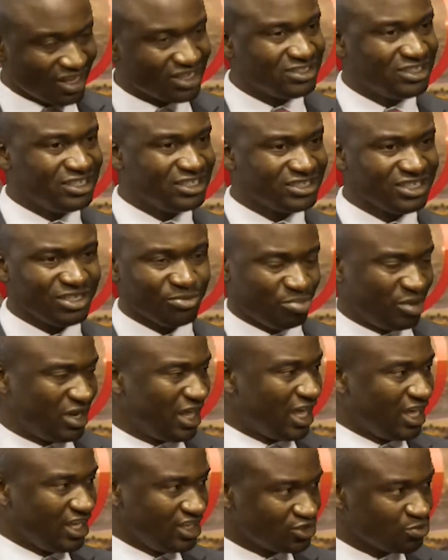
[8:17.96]
Decent
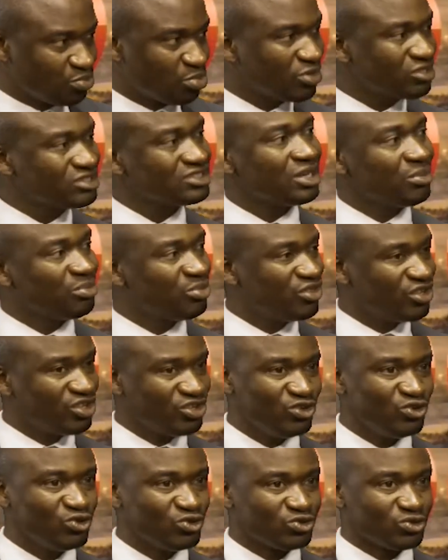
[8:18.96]
player. He's brought something
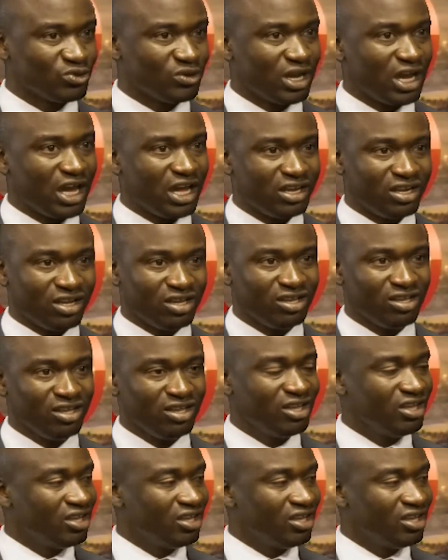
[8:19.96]
new to Nkana.